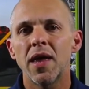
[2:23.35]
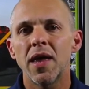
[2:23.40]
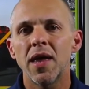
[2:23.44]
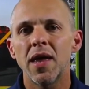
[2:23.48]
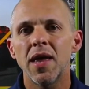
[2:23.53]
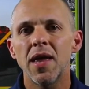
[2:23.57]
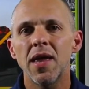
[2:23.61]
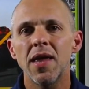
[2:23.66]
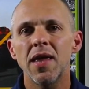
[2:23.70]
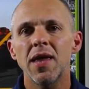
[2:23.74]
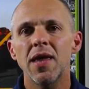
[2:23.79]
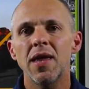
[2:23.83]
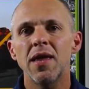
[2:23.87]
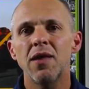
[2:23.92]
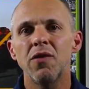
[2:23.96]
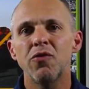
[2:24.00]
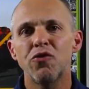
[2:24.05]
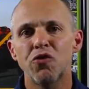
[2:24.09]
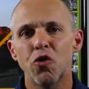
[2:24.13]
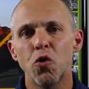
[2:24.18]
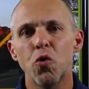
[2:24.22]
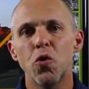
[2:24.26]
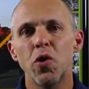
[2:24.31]
he
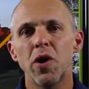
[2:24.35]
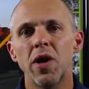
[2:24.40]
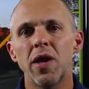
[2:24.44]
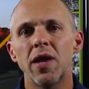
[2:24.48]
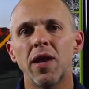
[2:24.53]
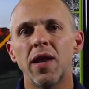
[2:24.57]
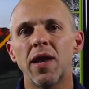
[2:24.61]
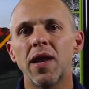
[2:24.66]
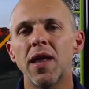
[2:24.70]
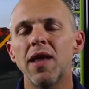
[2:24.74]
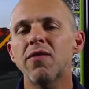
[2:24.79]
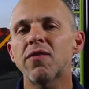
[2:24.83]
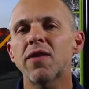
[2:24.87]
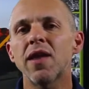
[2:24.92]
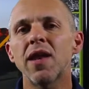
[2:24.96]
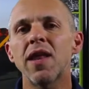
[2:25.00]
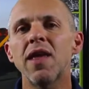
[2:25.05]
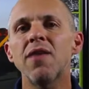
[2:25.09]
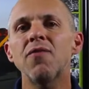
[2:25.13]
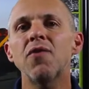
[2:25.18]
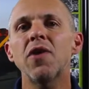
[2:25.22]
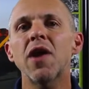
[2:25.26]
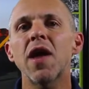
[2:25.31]
joined and he said
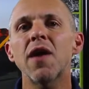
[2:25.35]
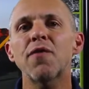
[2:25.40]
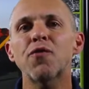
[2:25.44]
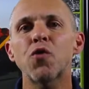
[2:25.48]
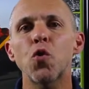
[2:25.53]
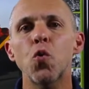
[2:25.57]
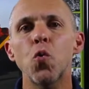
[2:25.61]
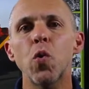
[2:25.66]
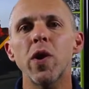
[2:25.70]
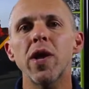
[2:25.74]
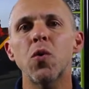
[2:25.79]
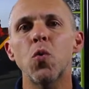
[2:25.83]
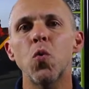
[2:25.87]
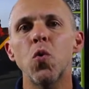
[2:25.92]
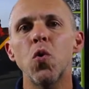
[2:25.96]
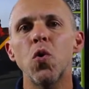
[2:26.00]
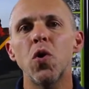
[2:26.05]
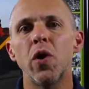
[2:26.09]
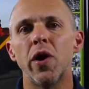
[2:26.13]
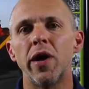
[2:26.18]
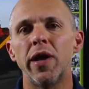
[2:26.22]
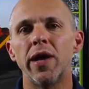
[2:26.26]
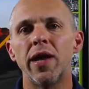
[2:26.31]
even after week
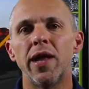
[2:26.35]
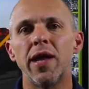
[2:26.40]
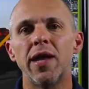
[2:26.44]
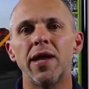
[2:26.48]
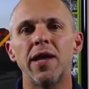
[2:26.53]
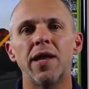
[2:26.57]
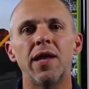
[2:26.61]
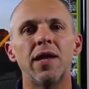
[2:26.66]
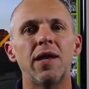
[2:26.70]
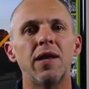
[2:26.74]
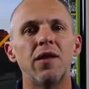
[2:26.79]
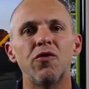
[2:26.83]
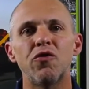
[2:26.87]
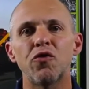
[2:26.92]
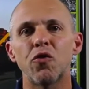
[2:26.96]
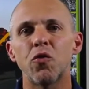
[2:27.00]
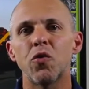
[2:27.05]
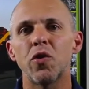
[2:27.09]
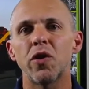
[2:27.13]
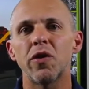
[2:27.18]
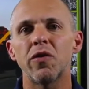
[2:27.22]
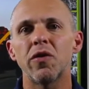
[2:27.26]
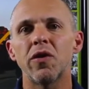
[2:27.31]
one, he didn't
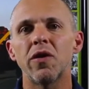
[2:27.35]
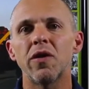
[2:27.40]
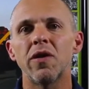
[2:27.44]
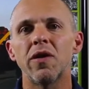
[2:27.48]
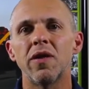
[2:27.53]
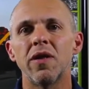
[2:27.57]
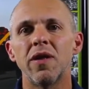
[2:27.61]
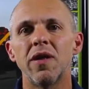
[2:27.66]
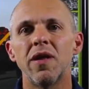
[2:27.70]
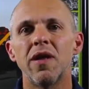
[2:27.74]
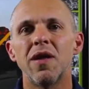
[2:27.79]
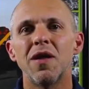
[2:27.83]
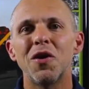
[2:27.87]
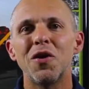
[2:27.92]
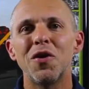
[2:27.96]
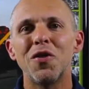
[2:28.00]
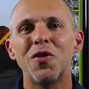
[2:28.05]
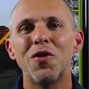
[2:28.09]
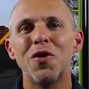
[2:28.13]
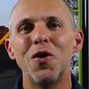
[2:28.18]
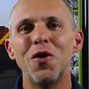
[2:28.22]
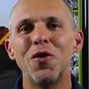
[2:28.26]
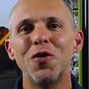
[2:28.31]
enjoy the
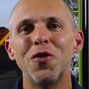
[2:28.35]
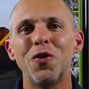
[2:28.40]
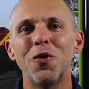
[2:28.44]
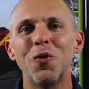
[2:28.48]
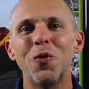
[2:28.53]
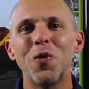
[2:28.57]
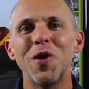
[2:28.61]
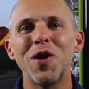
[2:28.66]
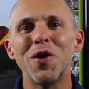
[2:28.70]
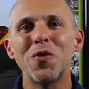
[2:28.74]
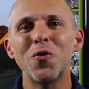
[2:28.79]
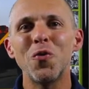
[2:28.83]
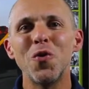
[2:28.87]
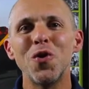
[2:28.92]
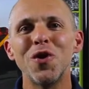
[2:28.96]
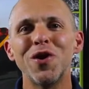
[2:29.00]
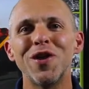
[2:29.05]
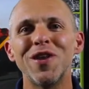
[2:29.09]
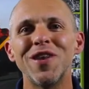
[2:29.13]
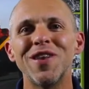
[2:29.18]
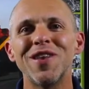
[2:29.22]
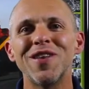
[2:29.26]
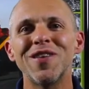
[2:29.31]
the, the week
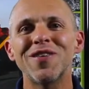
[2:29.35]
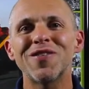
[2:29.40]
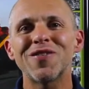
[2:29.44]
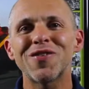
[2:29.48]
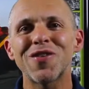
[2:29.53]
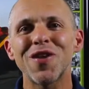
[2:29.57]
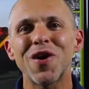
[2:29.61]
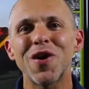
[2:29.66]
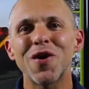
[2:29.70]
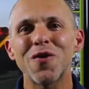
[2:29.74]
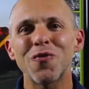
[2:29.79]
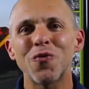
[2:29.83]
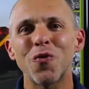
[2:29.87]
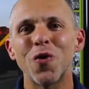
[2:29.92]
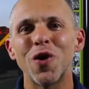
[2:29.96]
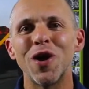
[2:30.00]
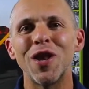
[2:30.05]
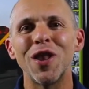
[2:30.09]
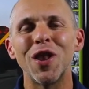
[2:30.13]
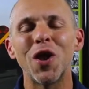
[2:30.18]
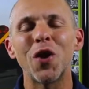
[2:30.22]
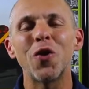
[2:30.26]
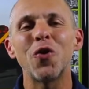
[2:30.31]
one stuff where
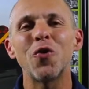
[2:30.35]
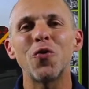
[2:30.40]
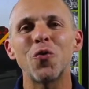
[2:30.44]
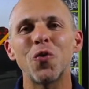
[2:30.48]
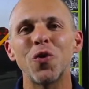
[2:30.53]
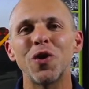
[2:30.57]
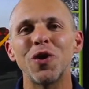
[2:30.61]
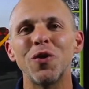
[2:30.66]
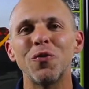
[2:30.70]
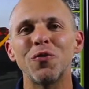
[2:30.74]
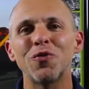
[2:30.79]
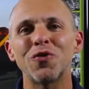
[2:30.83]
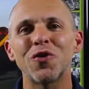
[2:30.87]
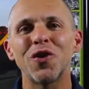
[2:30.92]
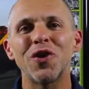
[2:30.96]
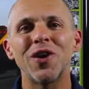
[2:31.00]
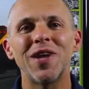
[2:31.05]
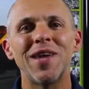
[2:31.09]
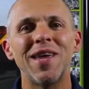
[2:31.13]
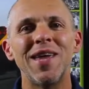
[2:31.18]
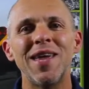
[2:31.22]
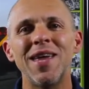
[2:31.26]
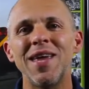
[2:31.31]
he learned what he was going
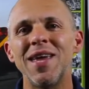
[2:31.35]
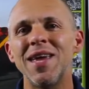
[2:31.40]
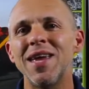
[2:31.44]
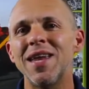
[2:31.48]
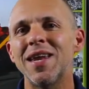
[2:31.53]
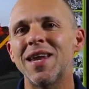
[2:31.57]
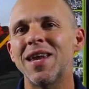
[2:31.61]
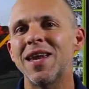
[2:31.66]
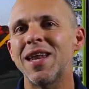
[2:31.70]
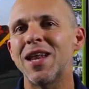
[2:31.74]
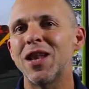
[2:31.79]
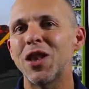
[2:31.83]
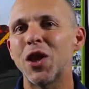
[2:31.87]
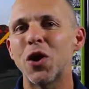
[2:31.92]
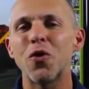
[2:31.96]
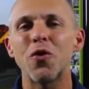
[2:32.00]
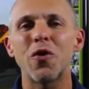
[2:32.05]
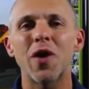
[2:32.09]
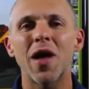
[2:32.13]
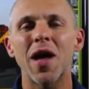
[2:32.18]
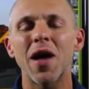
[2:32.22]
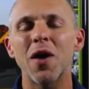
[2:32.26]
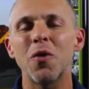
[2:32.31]
to eat and he
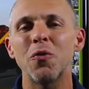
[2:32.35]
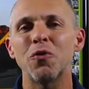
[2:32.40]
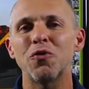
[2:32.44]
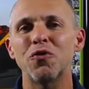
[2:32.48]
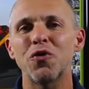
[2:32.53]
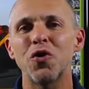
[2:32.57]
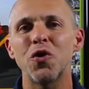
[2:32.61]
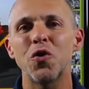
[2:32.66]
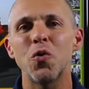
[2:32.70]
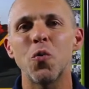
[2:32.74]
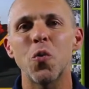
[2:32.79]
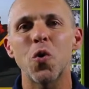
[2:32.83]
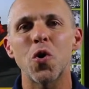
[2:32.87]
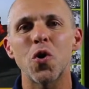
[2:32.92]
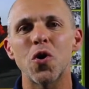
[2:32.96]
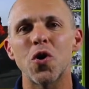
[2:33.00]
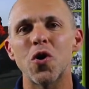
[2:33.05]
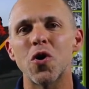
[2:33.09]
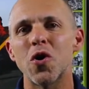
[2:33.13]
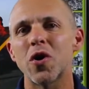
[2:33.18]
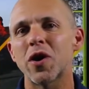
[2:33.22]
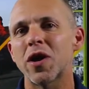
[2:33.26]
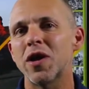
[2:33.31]
learned how it was going to
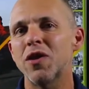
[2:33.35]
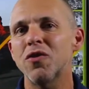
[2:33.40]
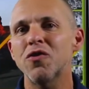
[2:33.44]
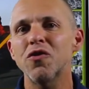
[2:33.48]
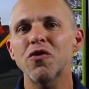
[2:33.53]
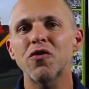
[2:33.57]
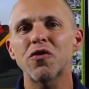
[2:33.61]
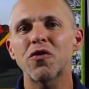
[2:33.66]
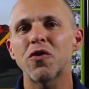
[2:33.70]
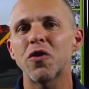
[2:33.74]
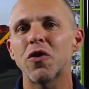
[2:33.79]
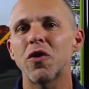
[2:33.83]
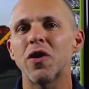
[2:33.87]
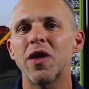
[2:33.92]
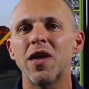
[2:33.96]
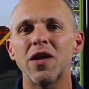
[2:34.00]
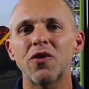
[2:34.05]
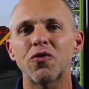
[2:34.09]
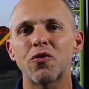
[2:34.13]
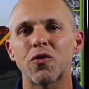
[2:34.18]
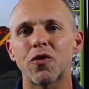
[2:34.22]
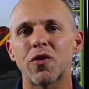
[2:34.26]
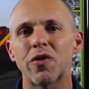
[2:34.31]
work and just the
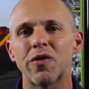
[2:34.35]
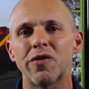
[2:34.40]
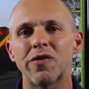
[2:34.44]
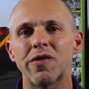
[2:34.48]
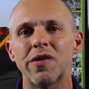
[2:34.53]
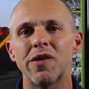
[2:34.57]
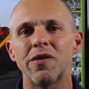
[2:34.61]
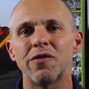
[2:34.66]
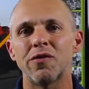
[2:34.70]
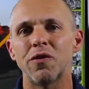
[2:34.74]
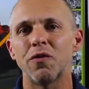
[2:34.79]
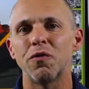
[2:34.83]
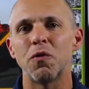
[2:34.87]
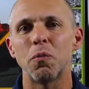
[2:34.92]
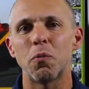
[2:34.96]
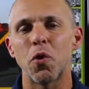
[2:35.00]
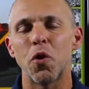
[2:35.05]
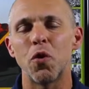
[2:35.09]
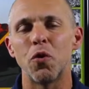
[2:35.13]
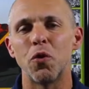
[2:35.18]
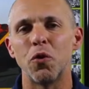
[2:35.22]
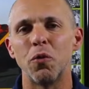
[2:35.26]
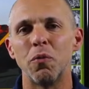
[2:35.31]
intricacies of the
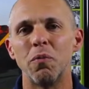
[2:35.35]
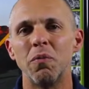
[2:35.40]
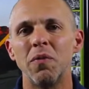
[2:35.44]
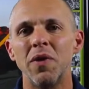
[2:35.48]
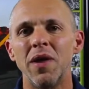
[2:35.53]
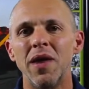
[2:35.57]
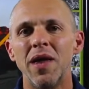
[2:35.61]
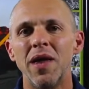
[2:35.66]
program.